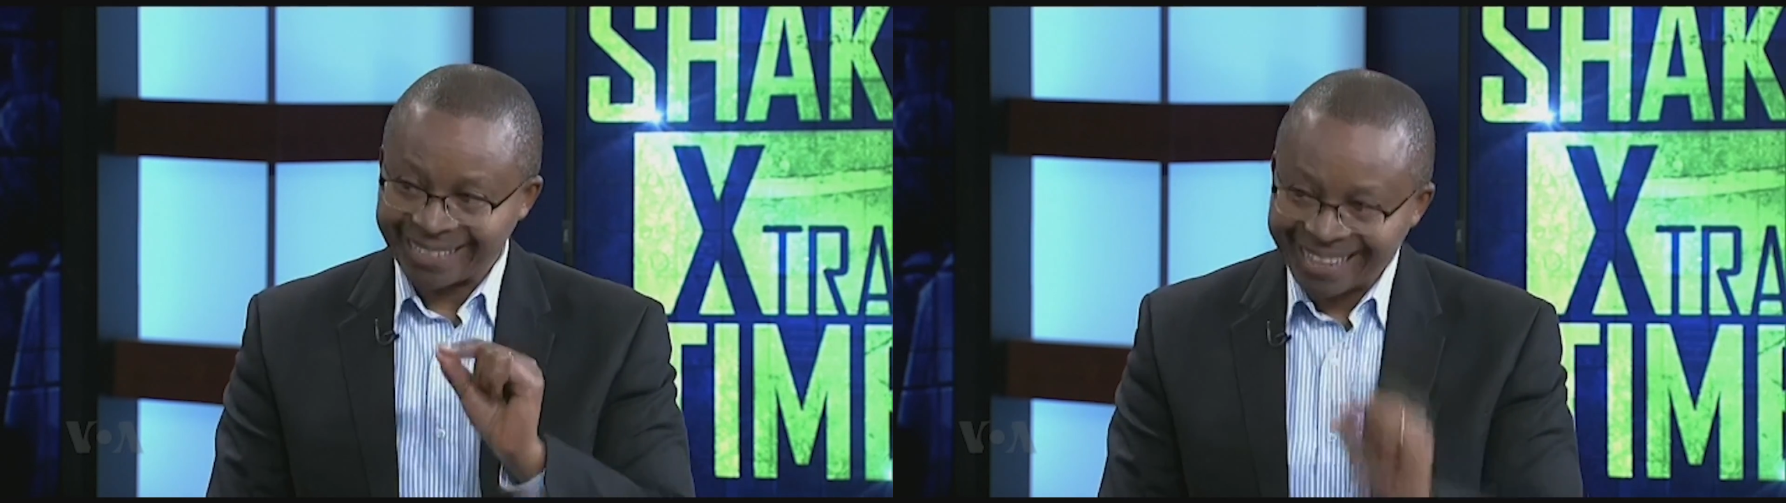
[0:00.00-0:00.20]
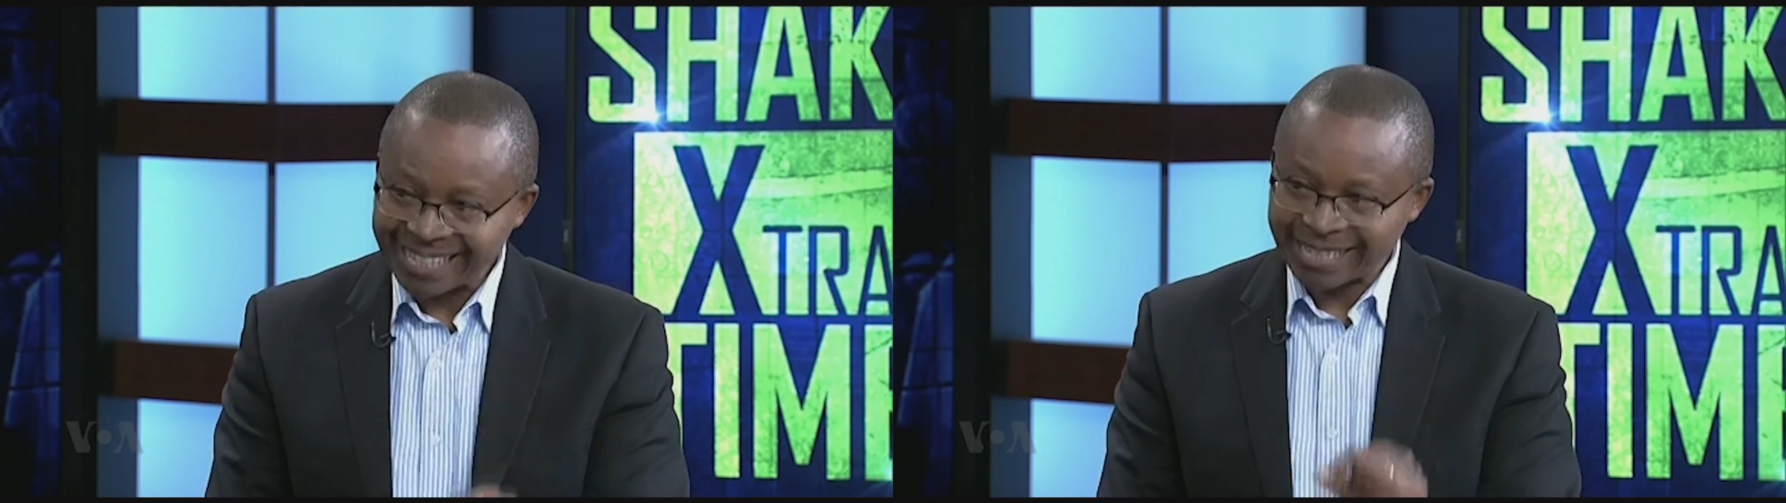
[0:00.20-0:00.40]

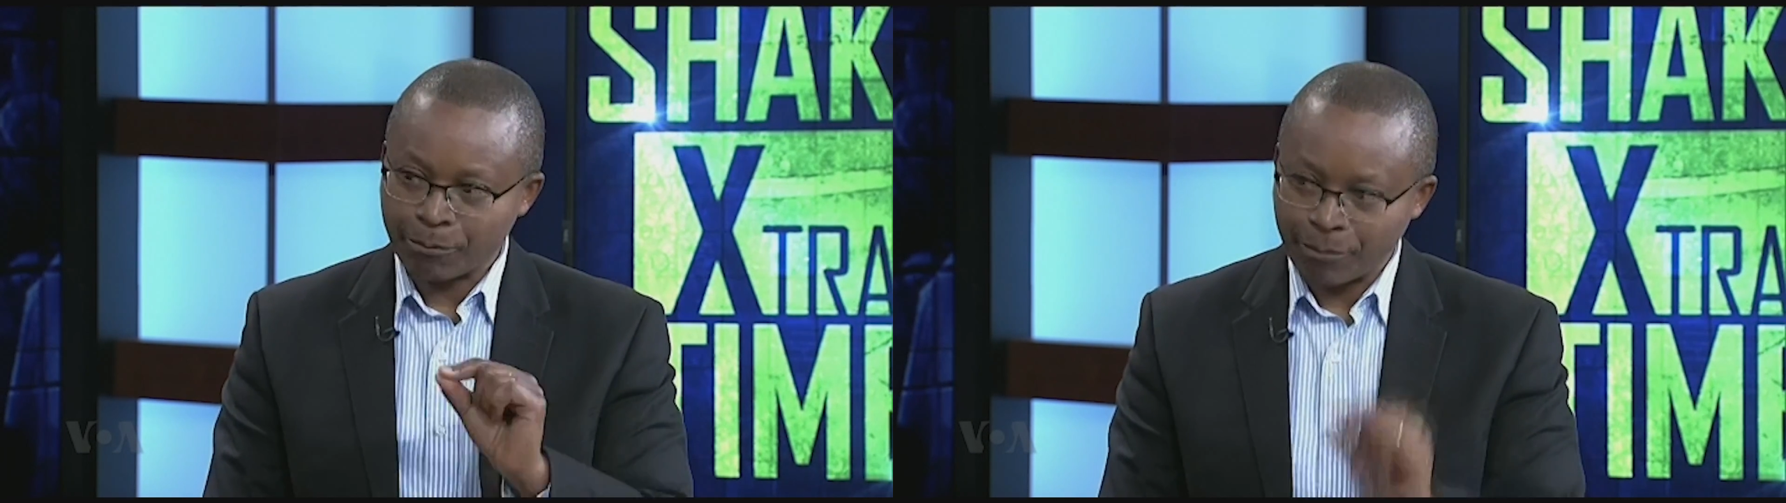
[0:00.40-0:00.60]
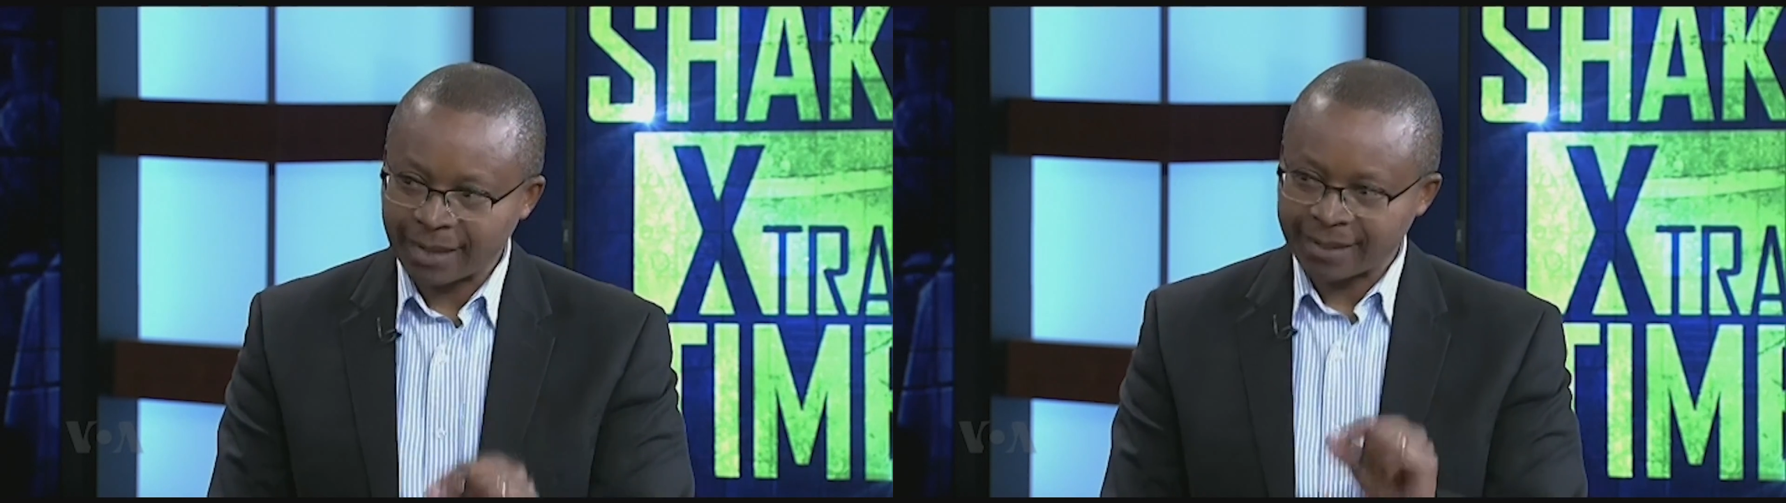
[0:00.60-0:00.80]
It
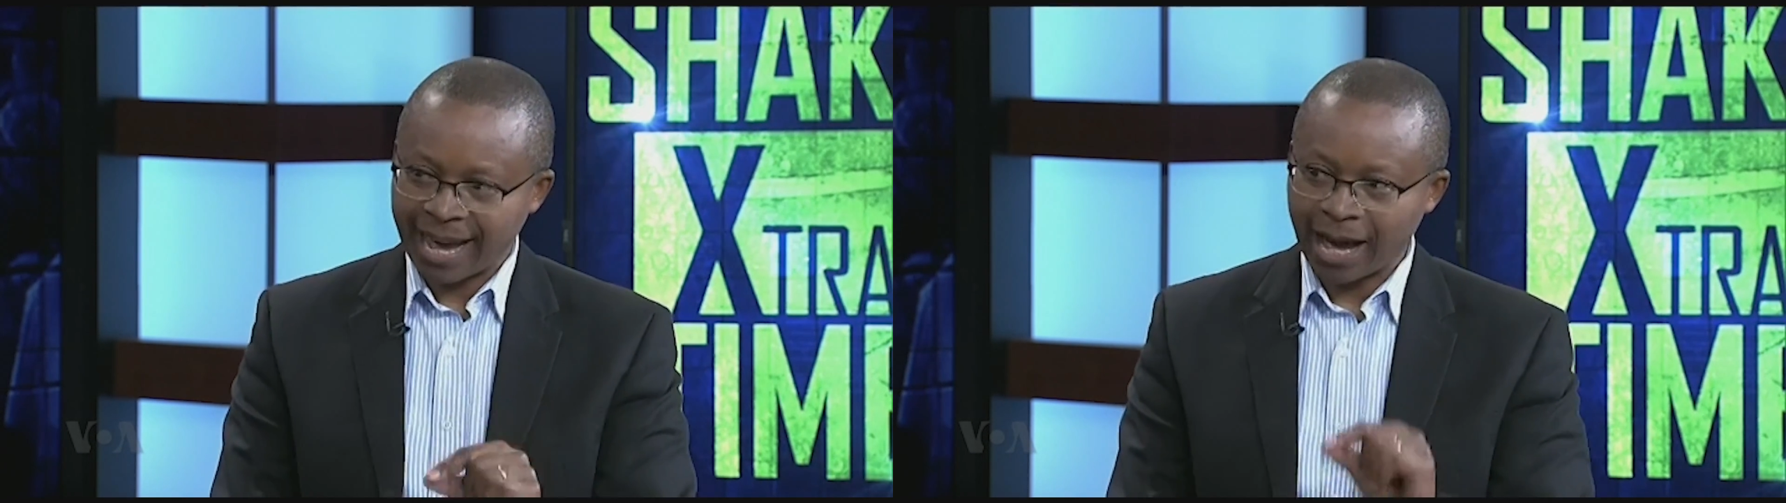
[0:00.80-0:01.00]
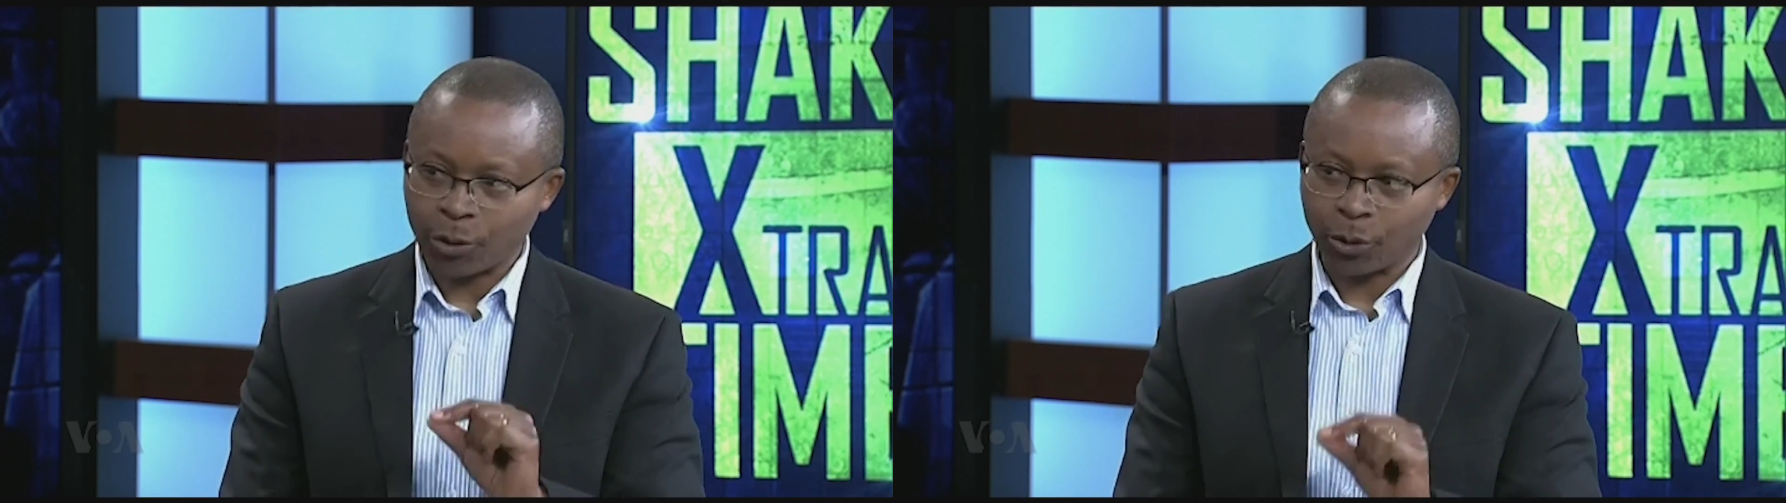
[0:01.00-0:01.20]
doesn't
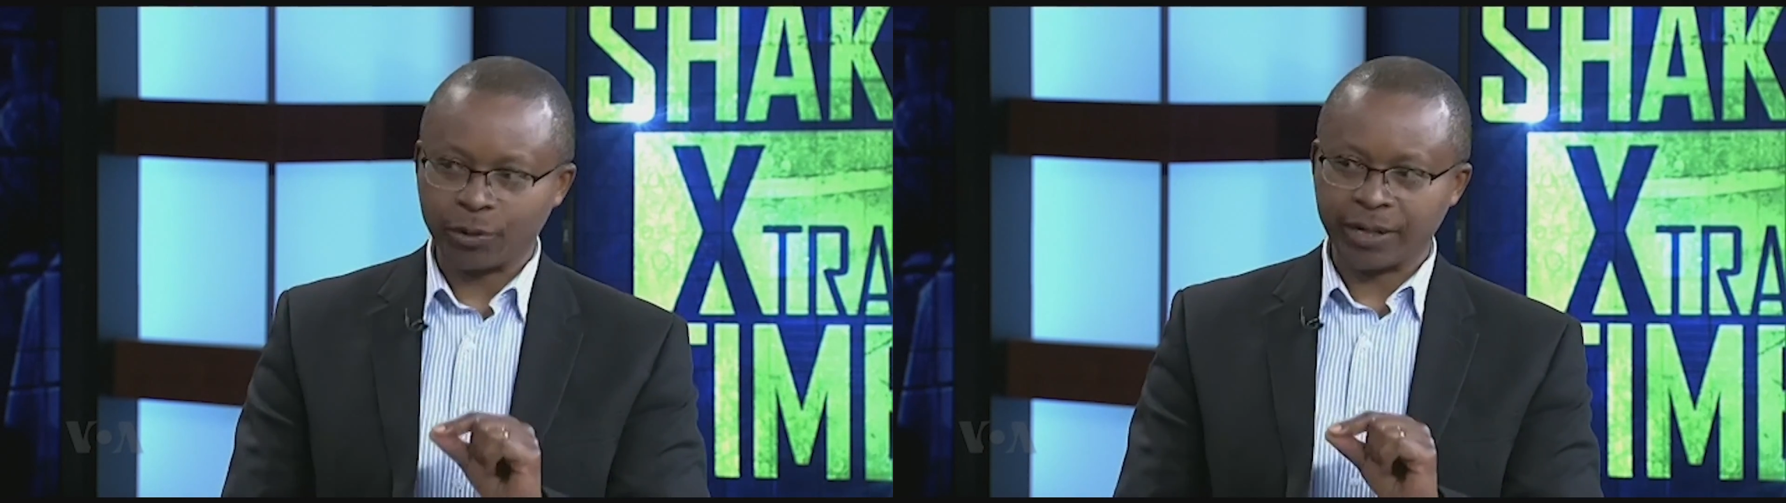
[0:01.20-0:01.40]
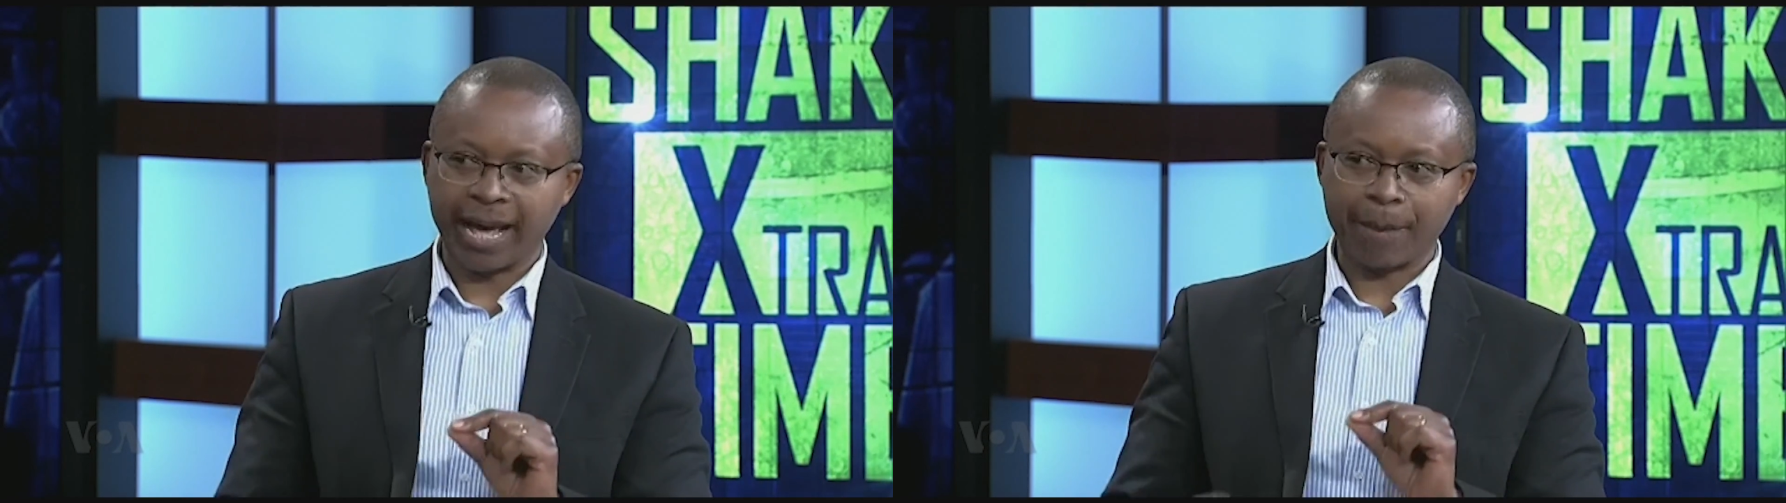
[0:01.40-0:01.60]
matter how
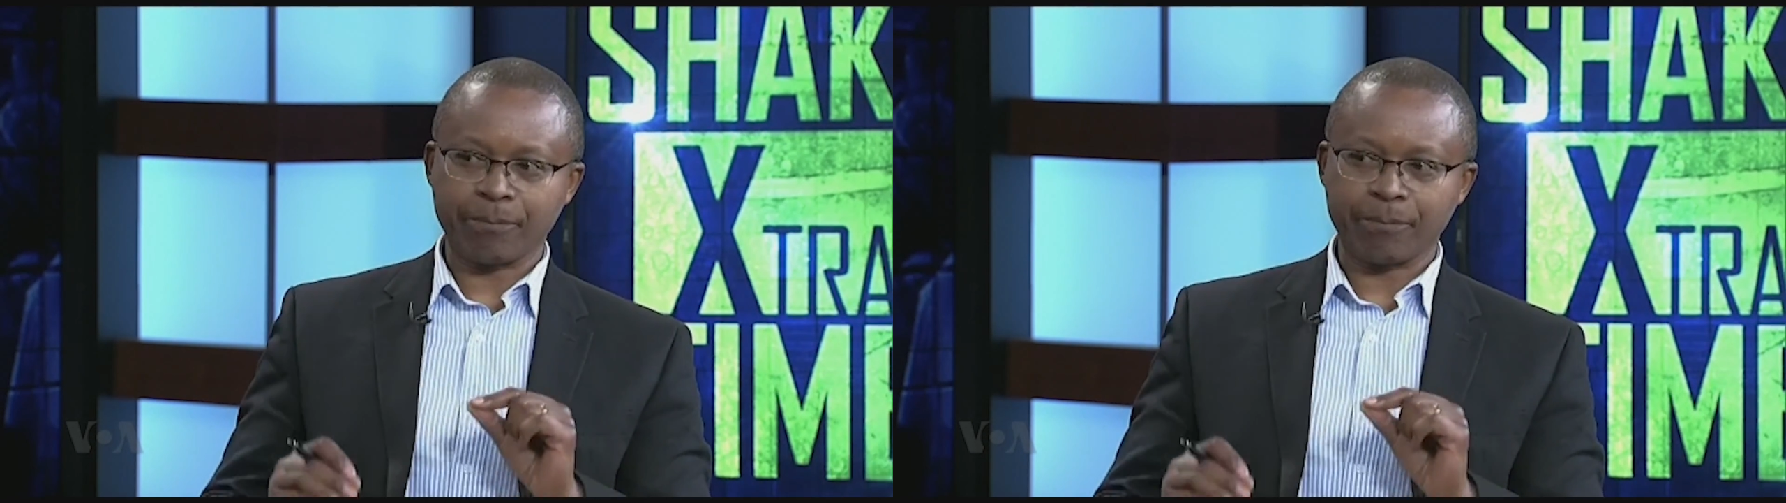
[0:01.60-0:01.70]
good he